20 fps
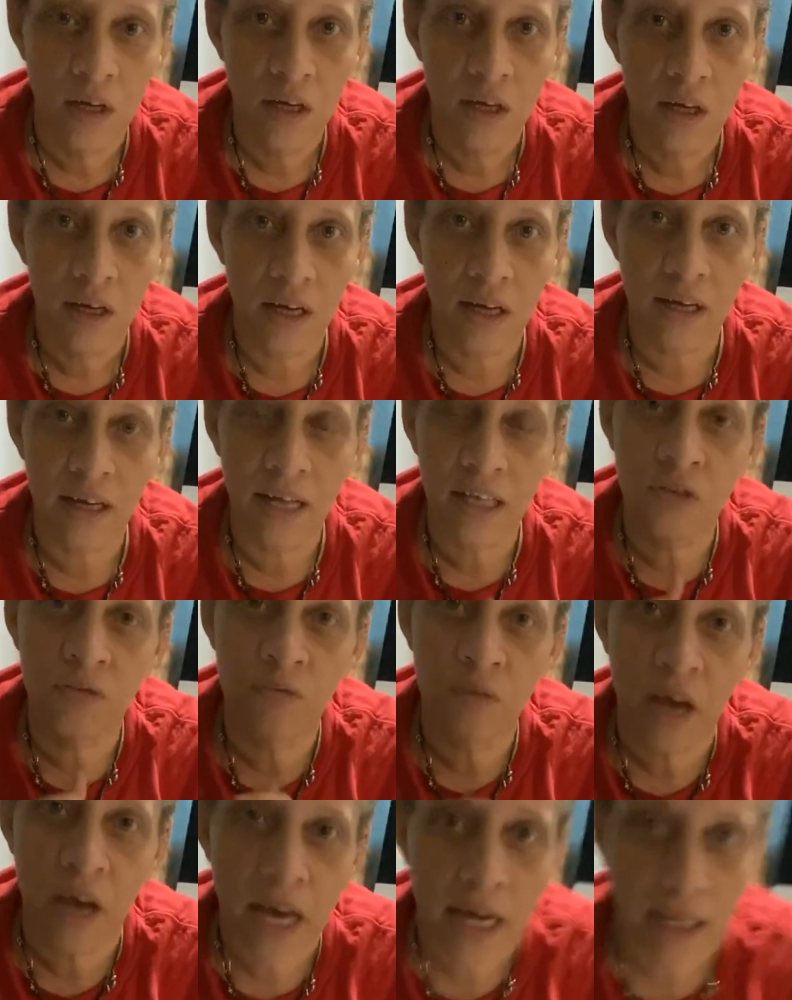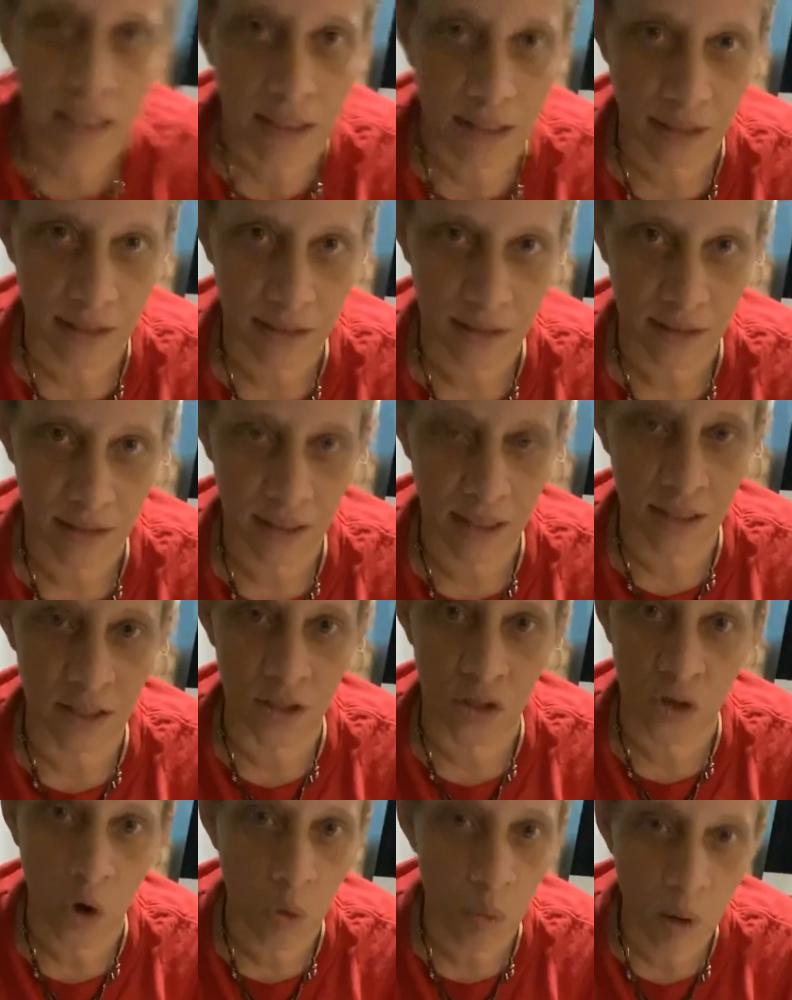And that's facts. It's
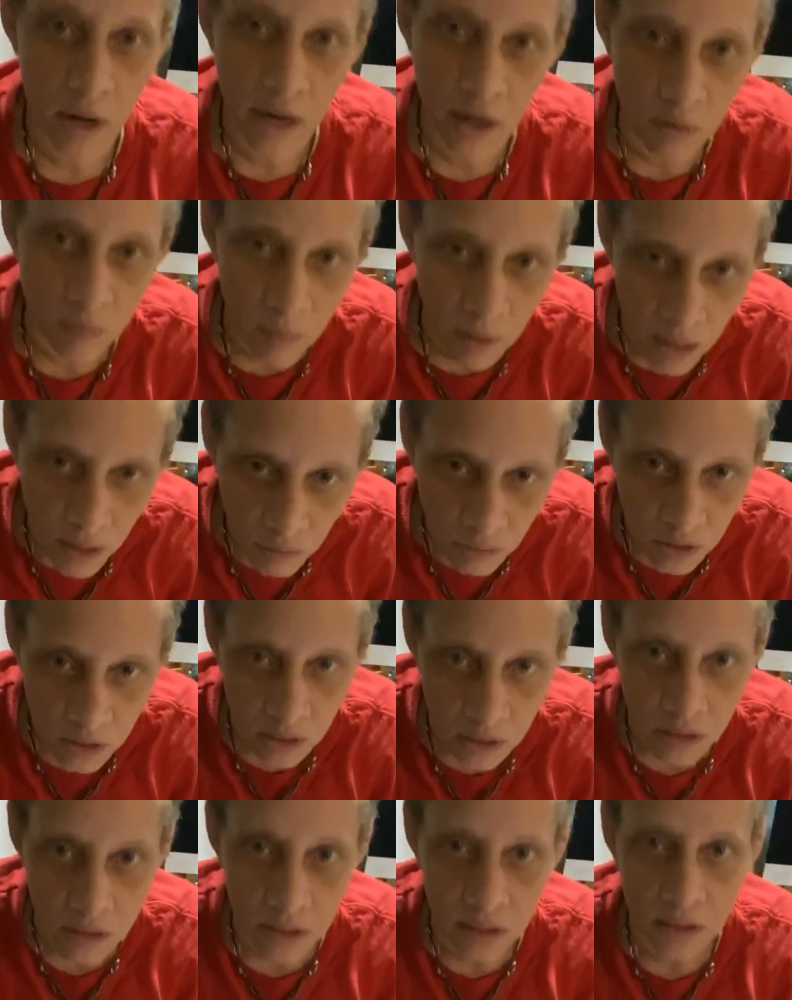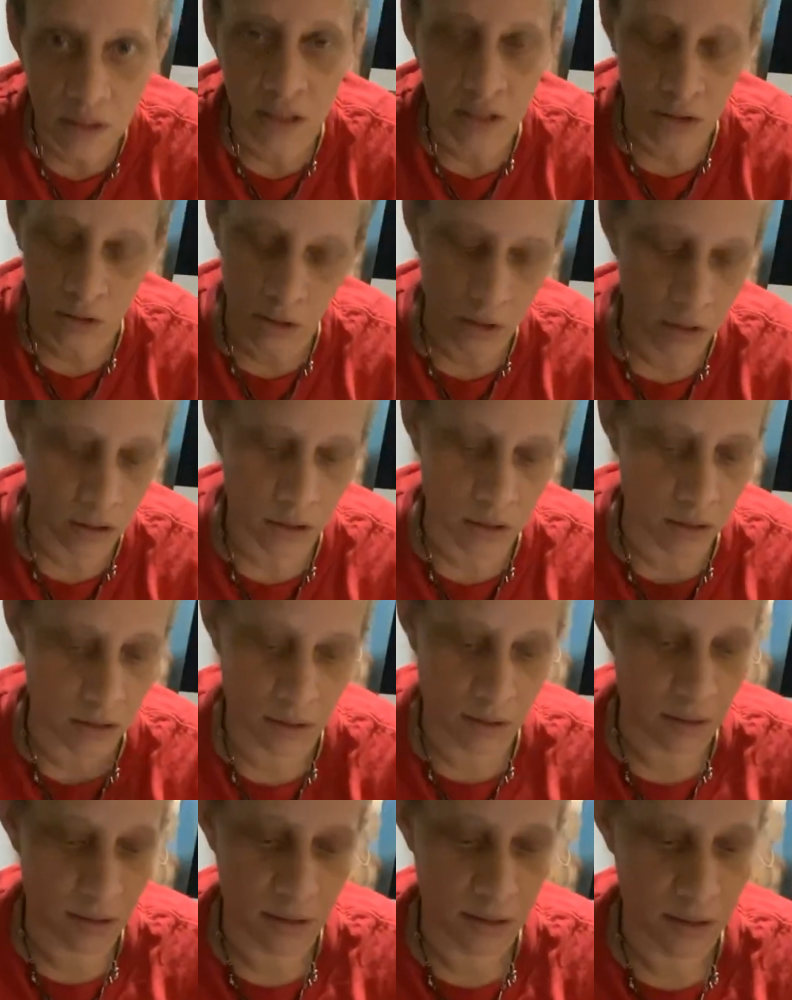no way around it.
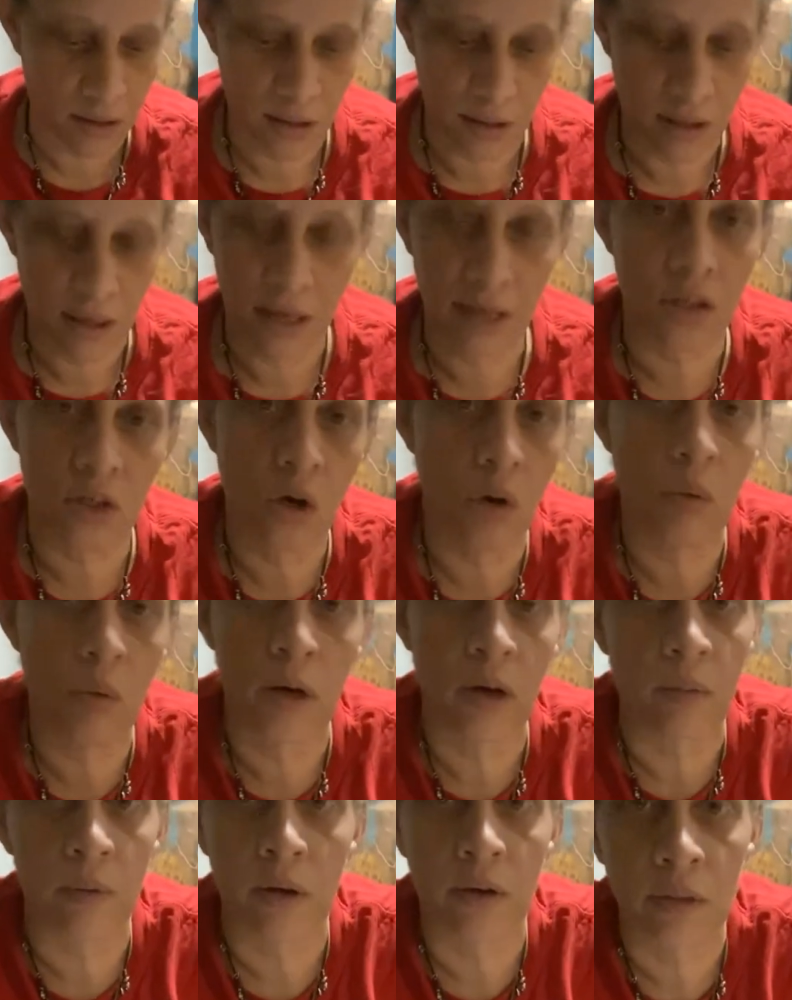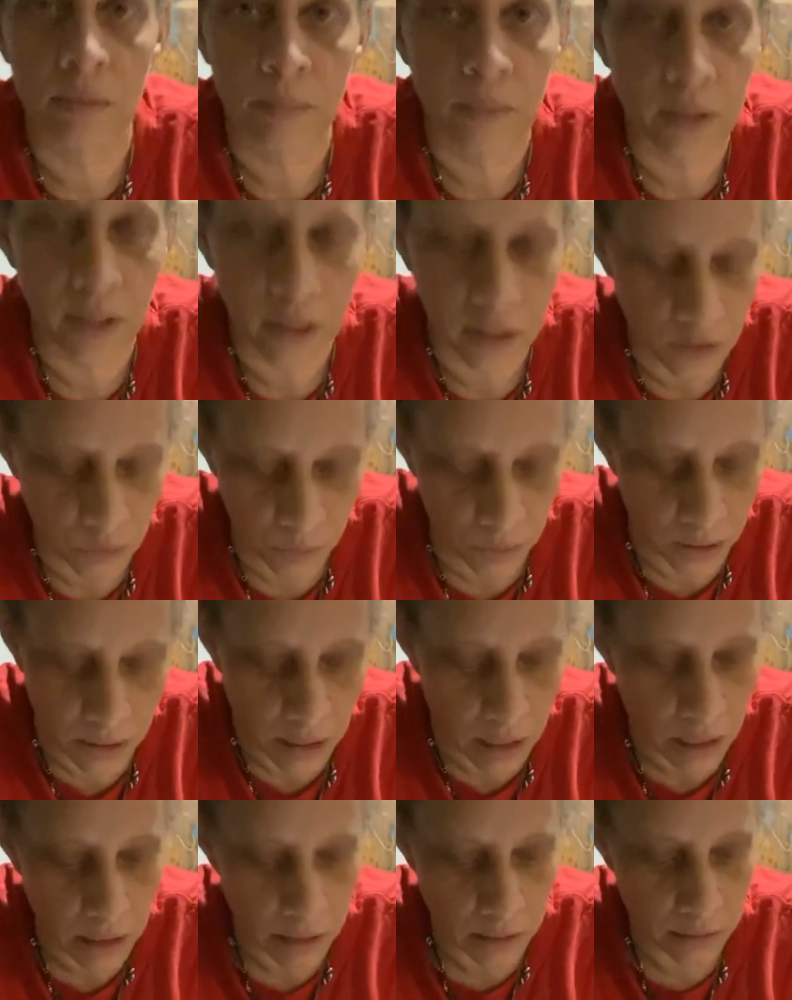It's no way around it, man. It's really
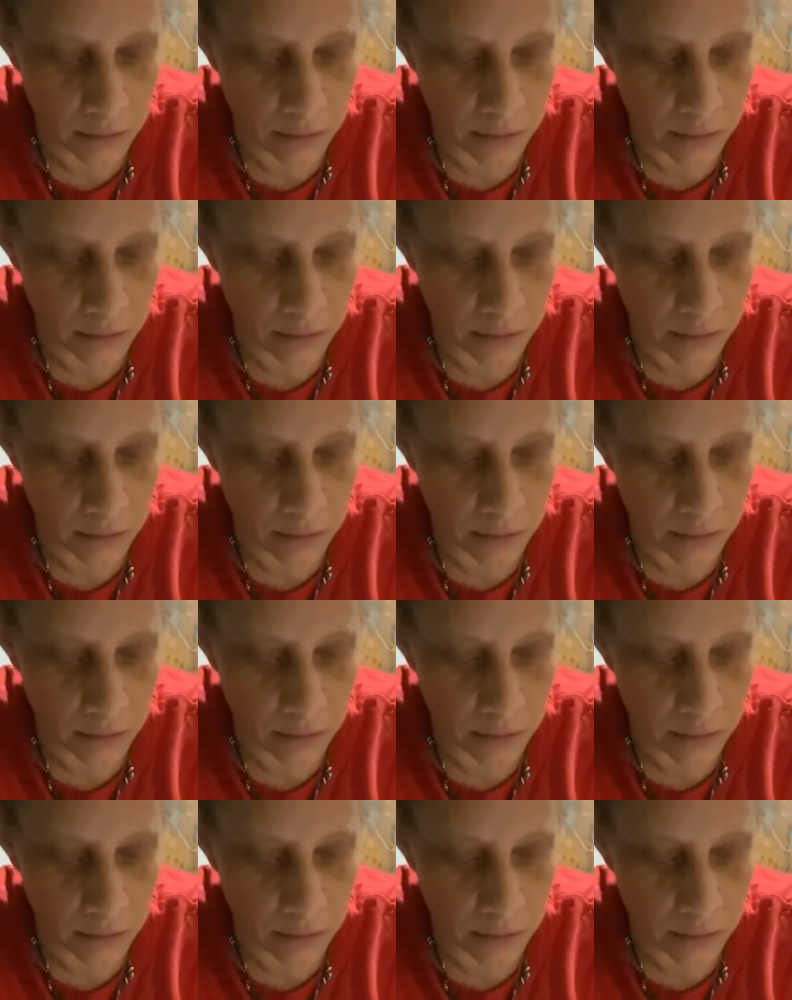not.